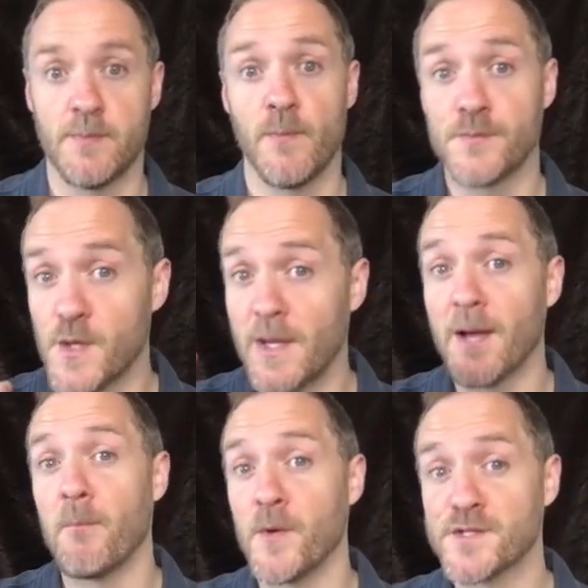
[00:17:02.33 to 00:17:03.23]
doing
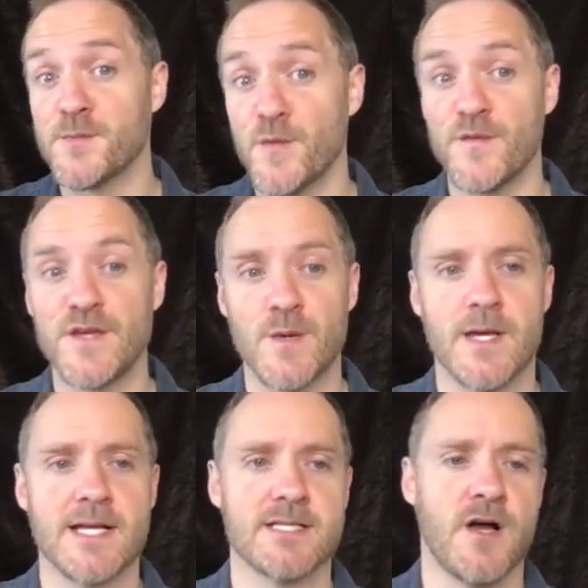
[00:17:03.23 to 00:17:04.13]
multiple
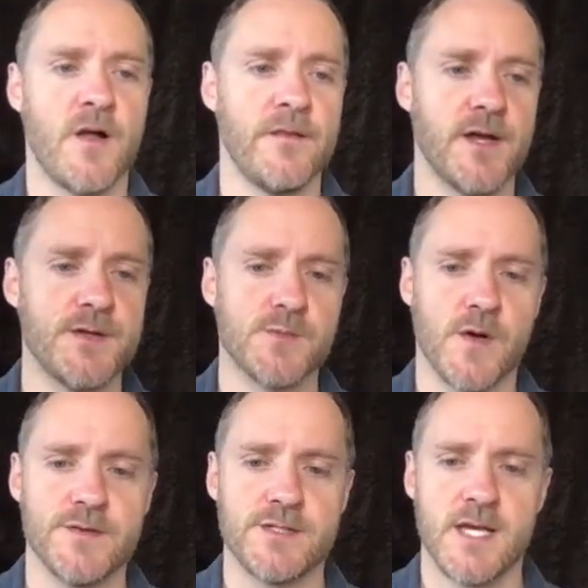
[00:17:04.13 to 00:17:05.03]
viewings on those
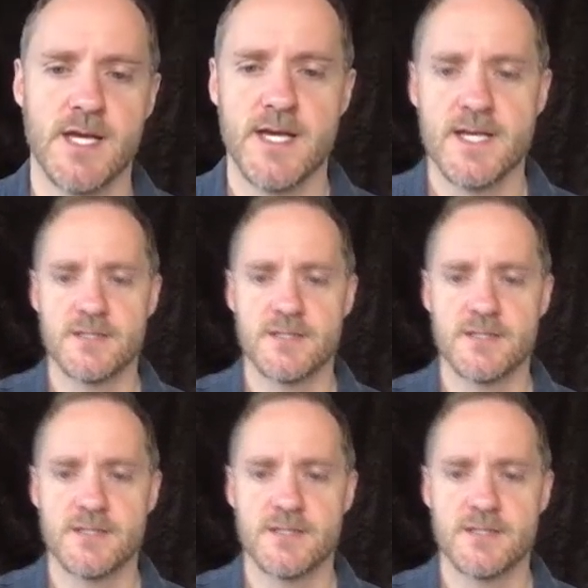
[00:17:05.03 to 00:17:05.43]
ones. So